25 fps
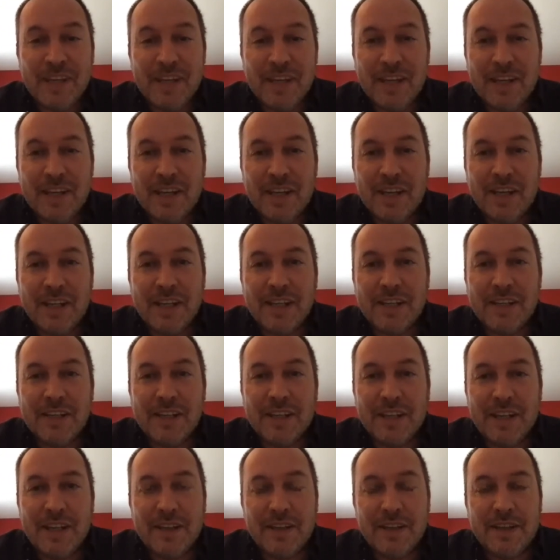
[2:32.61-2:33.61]
And I like that.
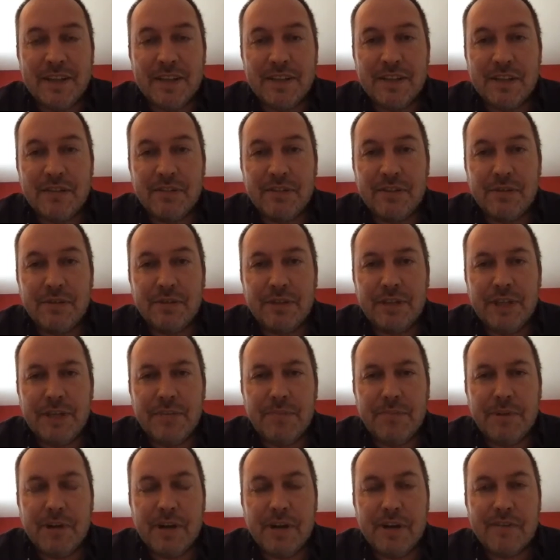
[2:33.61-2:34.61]
And I think that's a real key
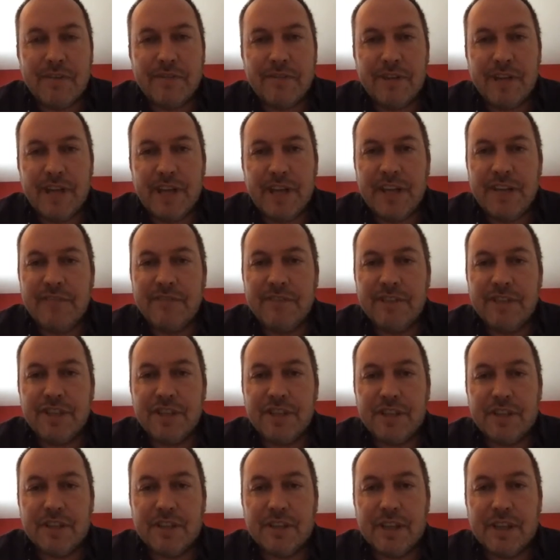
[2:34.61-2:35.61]
part for any
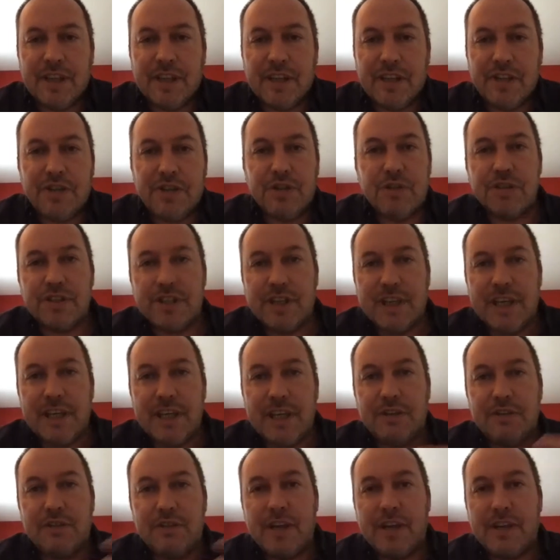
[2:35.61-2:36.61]
vision, uh, as you're
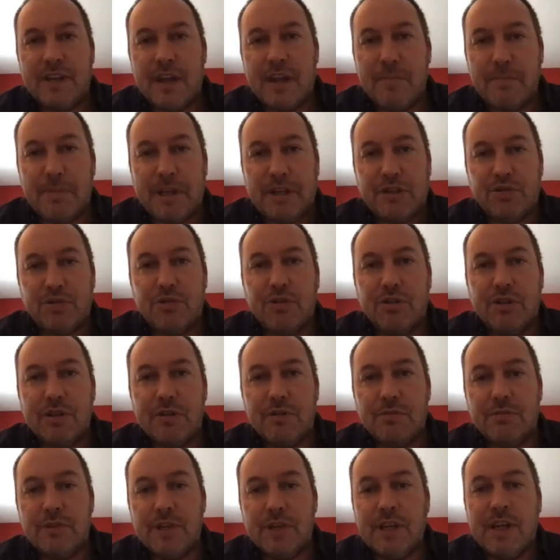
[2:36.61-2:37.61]
saying, you like that
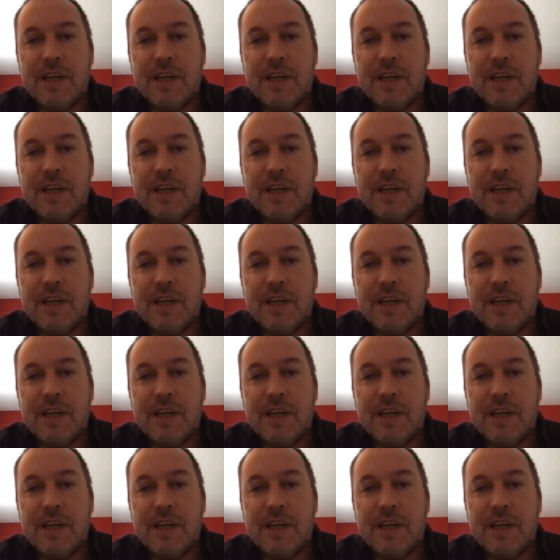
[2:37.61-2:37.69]
pictorial